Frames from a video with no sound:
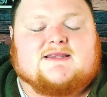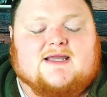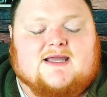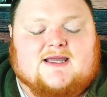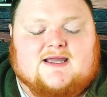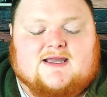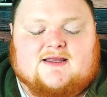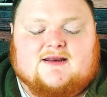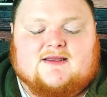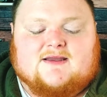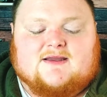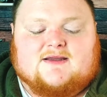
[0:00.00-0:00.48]

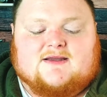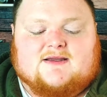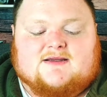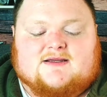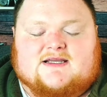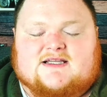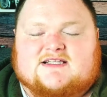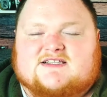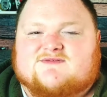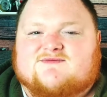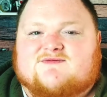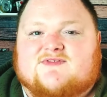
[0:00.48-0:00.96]
that.
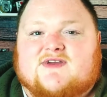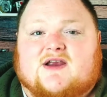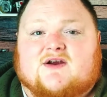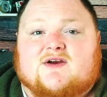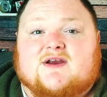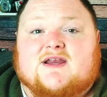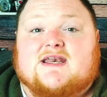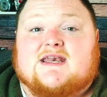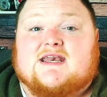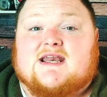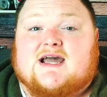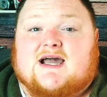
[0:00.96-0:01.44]
It's
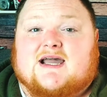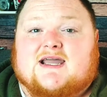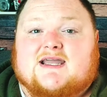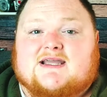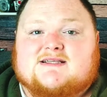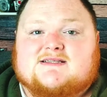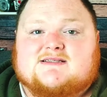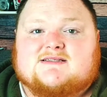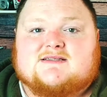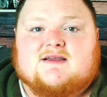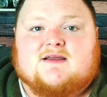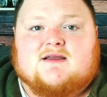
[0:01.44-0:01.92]
very
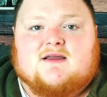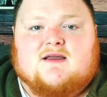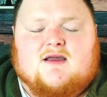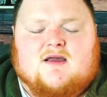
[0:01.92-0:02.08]
nice.